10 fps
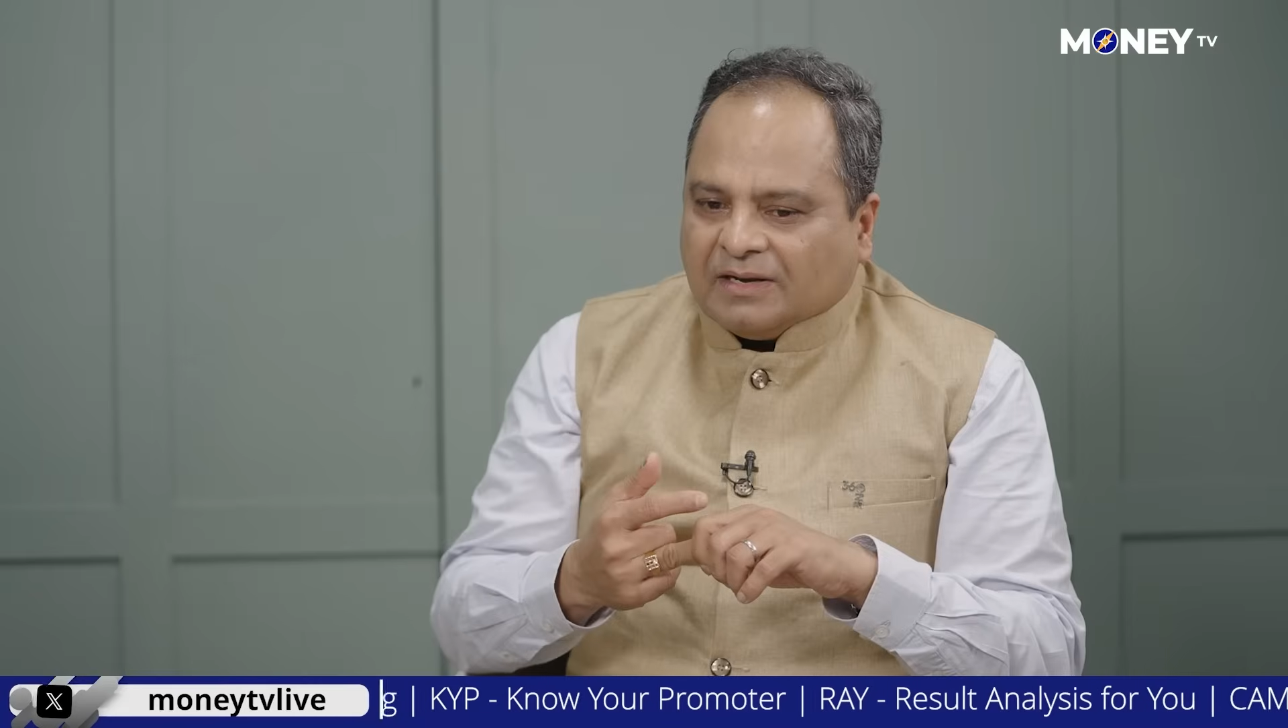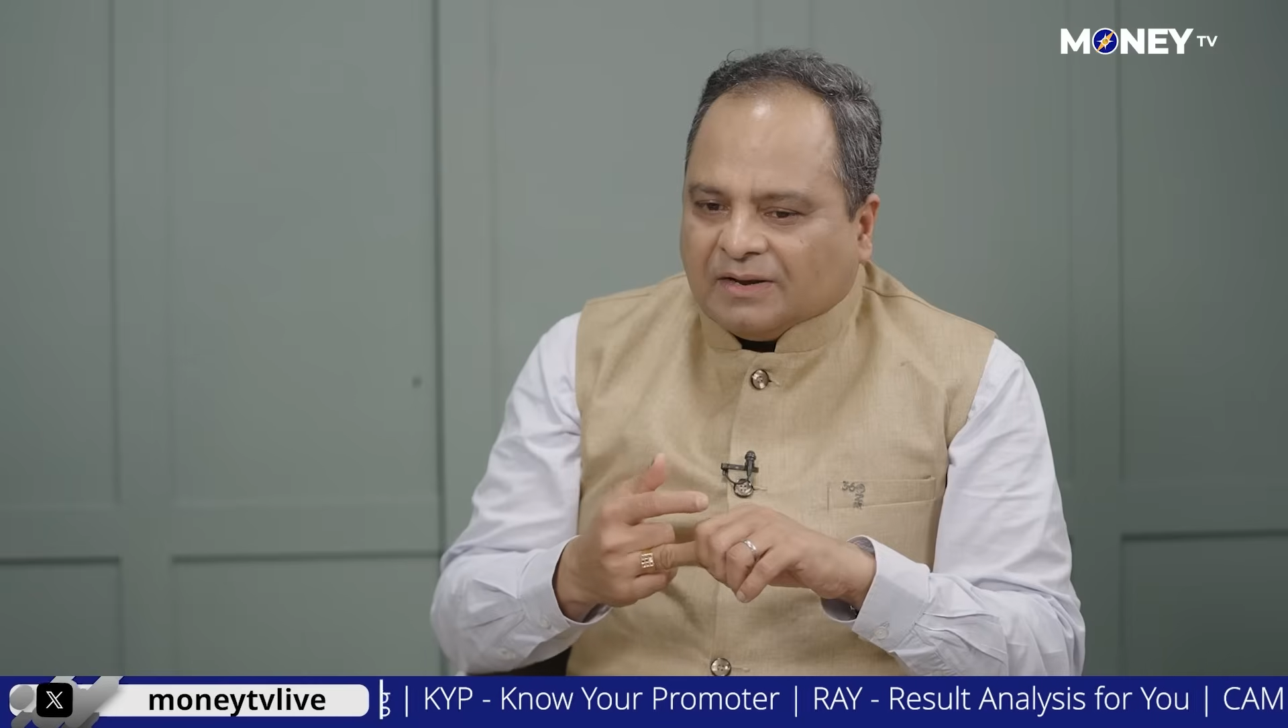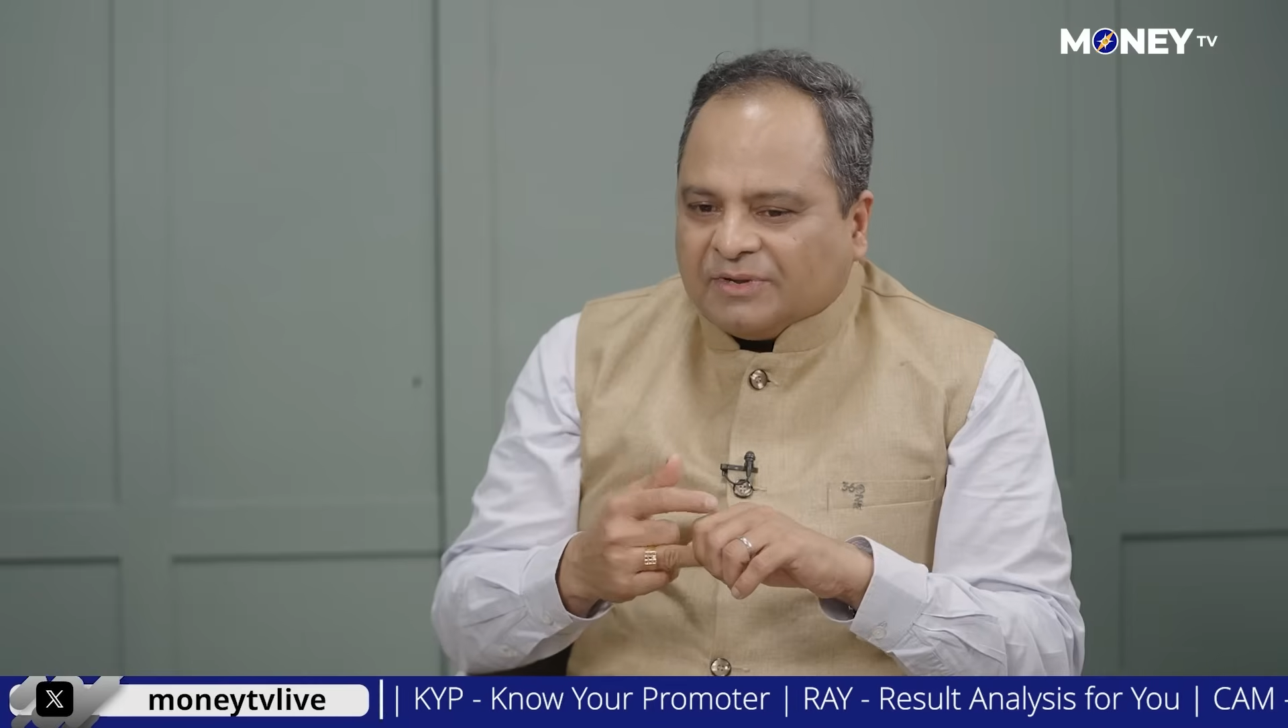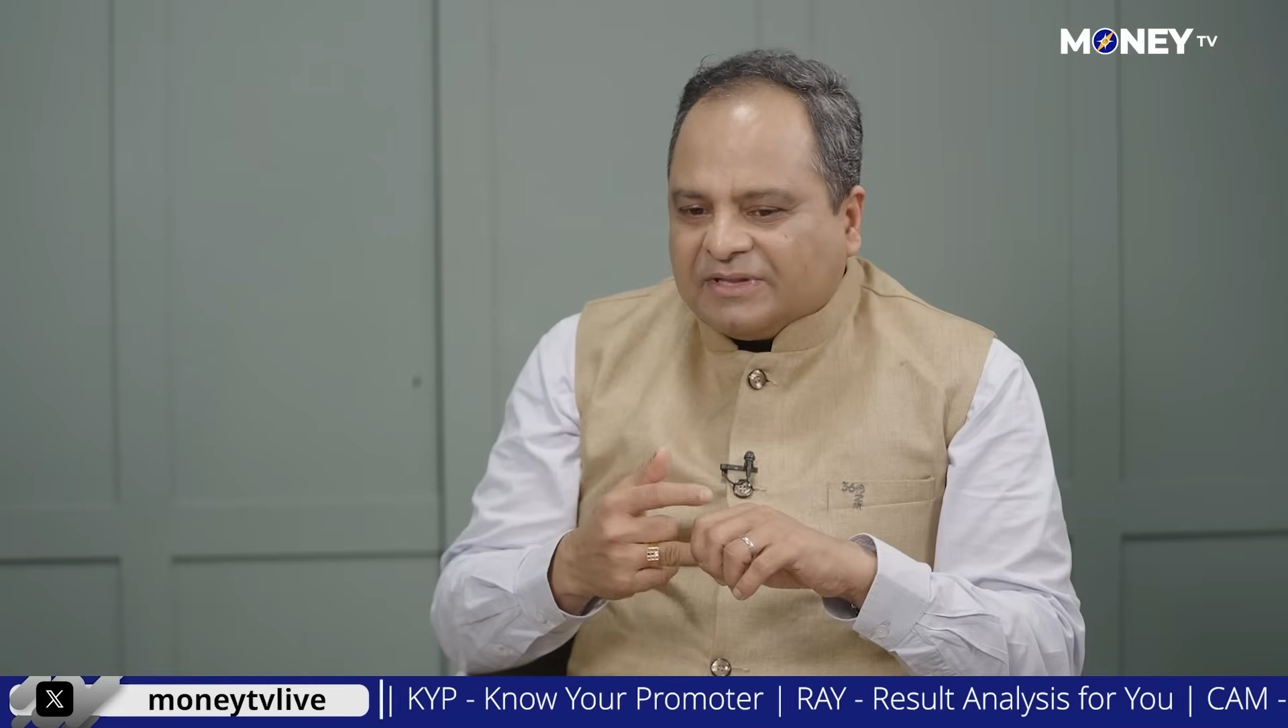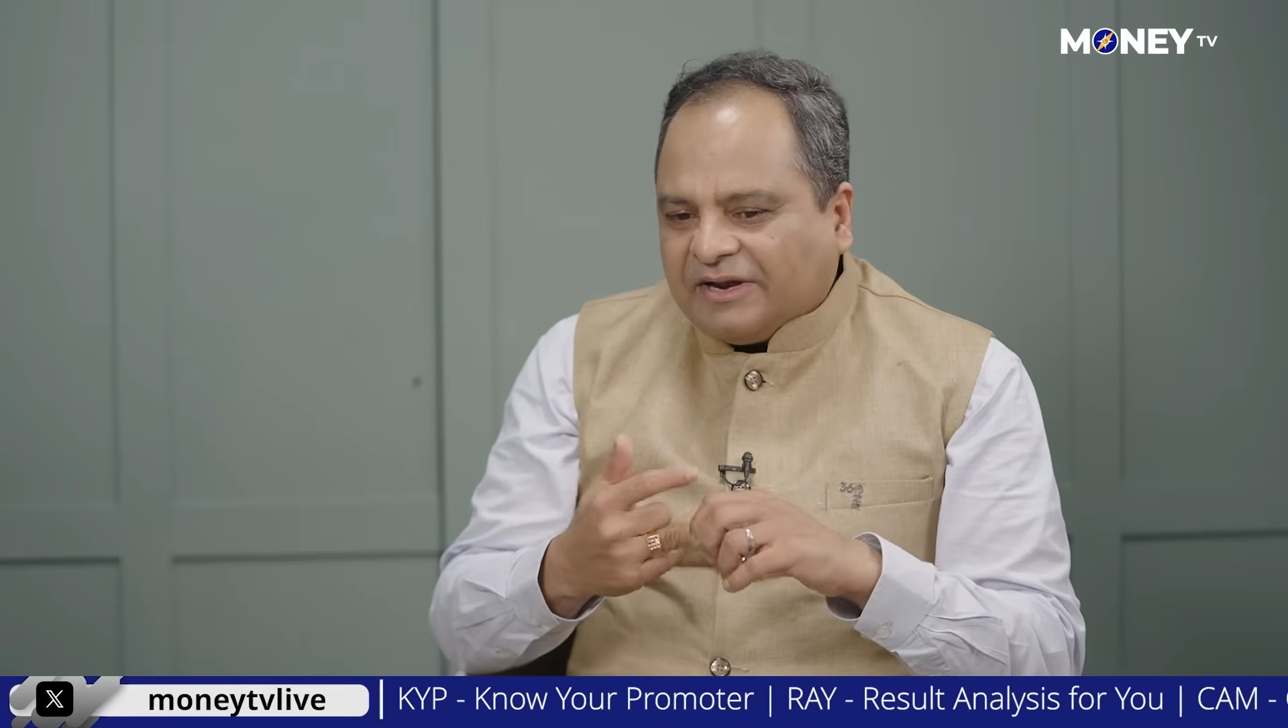
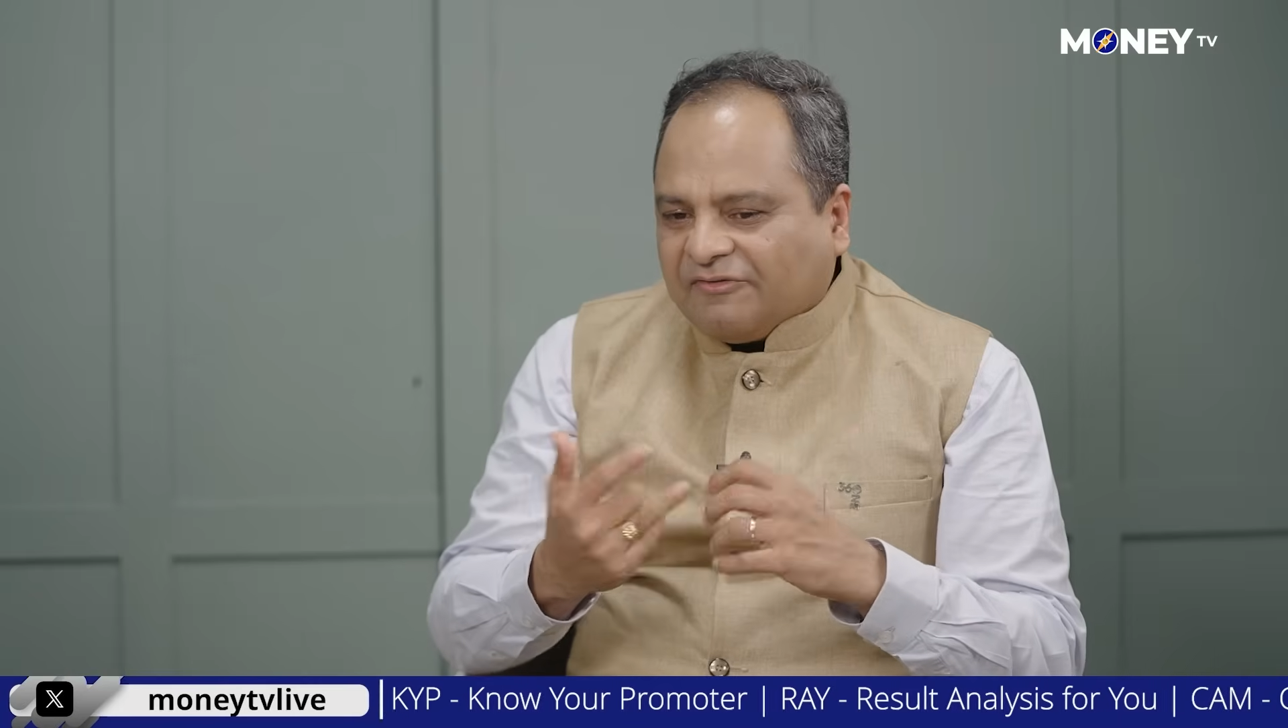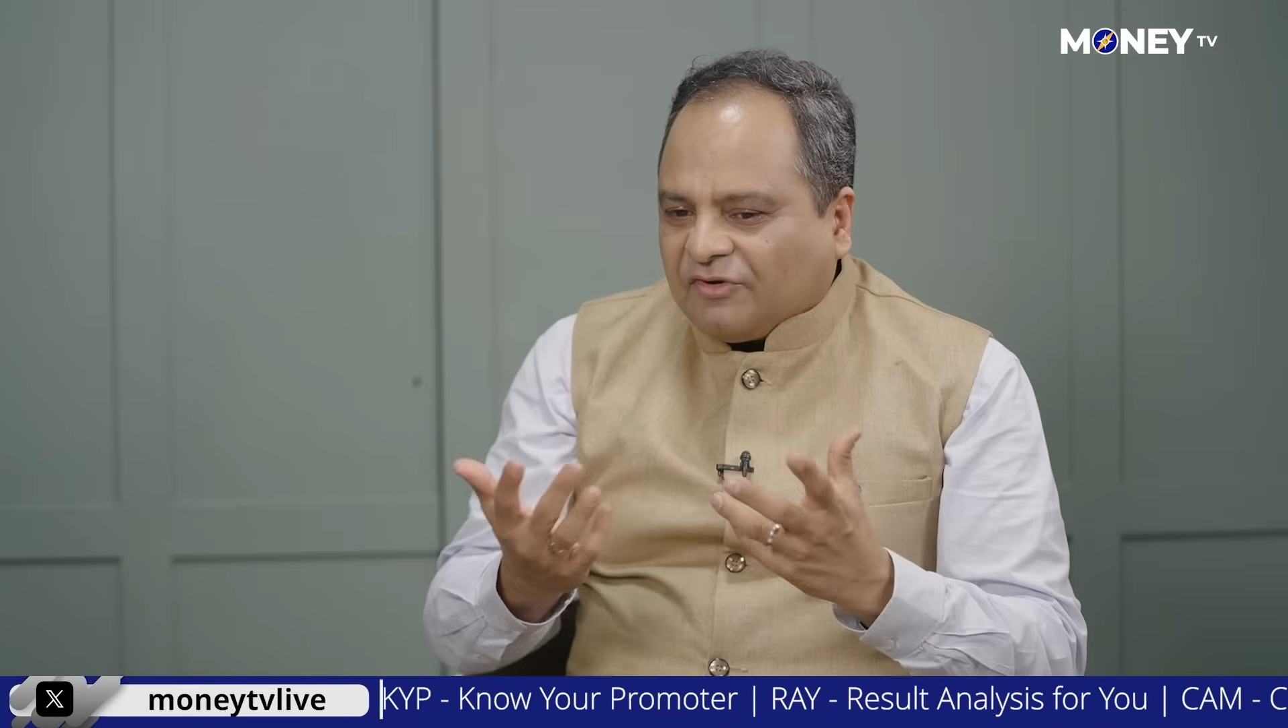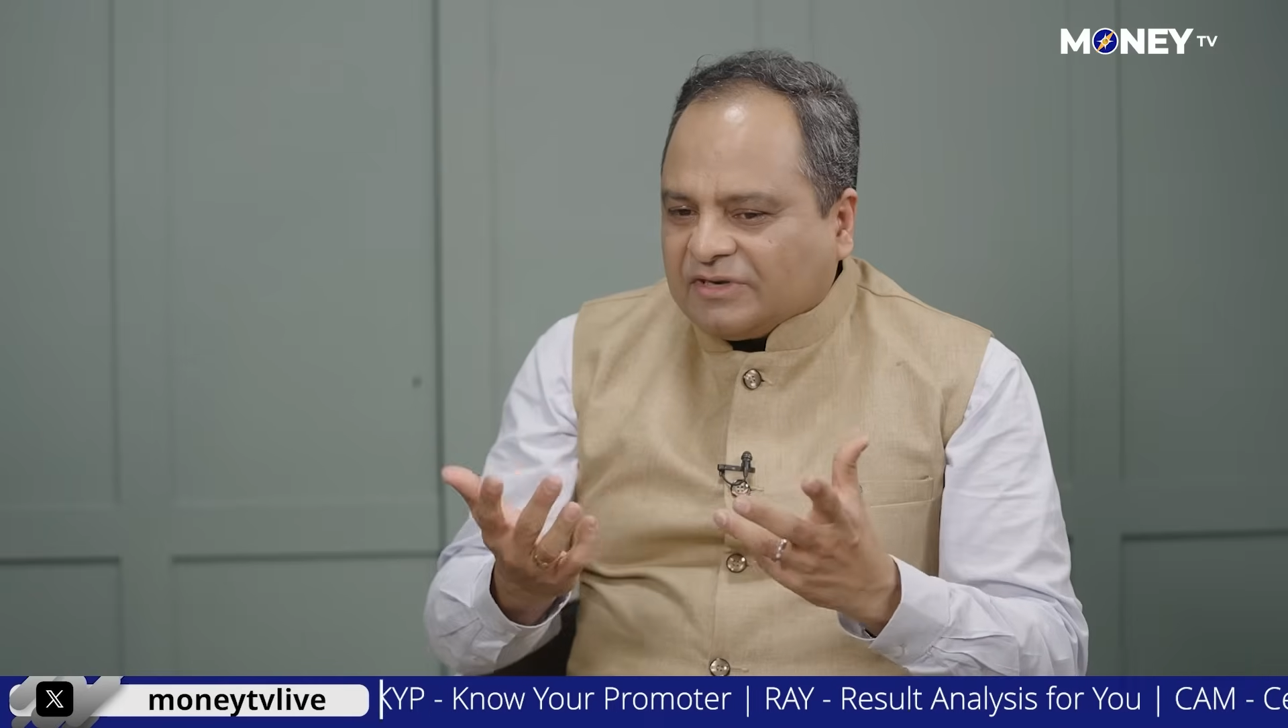Number three, of